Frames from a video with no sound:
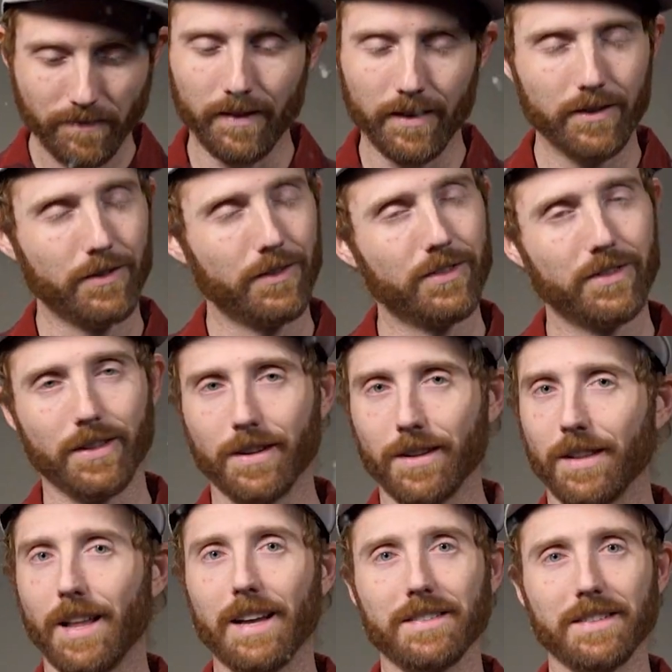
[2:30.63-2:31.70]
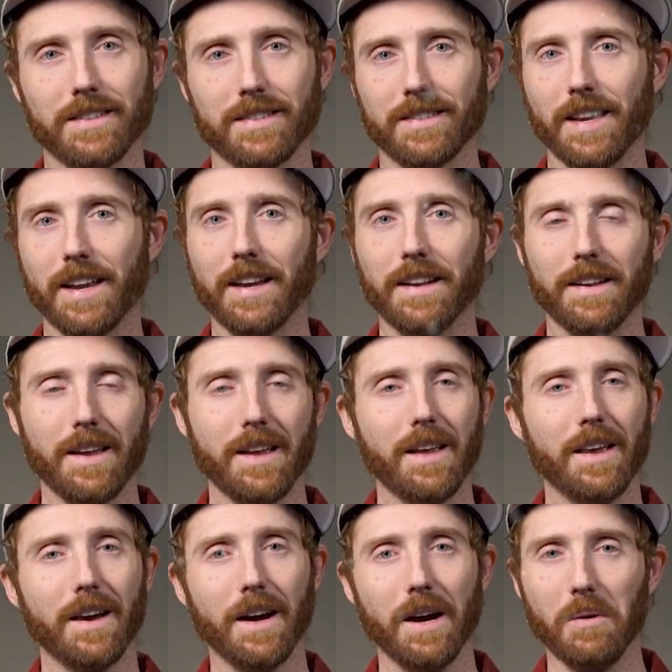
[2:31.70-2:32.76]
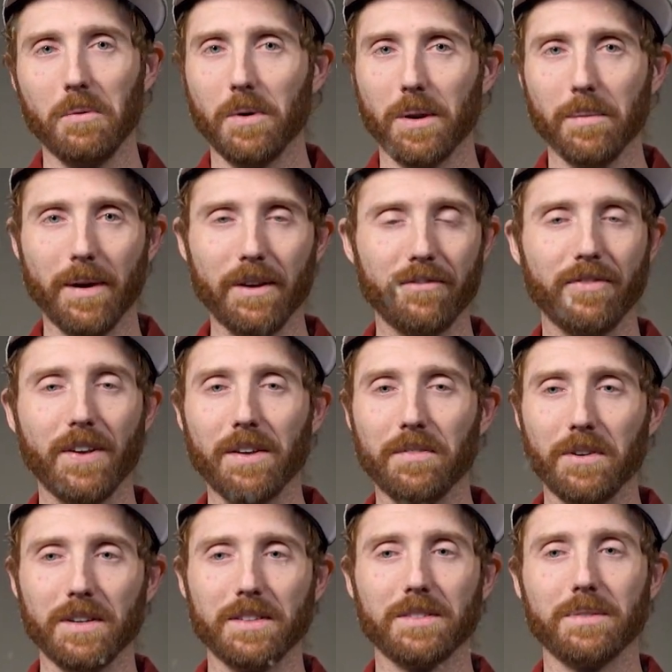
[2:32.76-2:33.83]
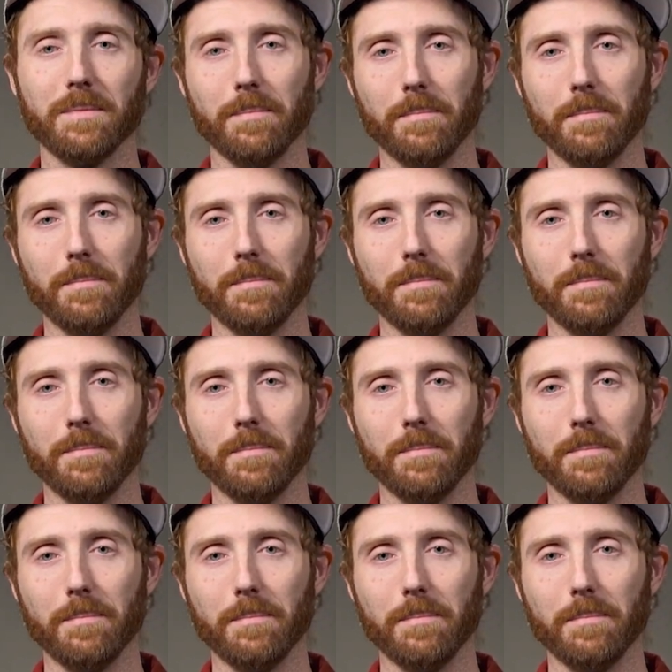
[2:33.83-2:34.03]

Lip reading: These are just a classic skate. One of my favorites,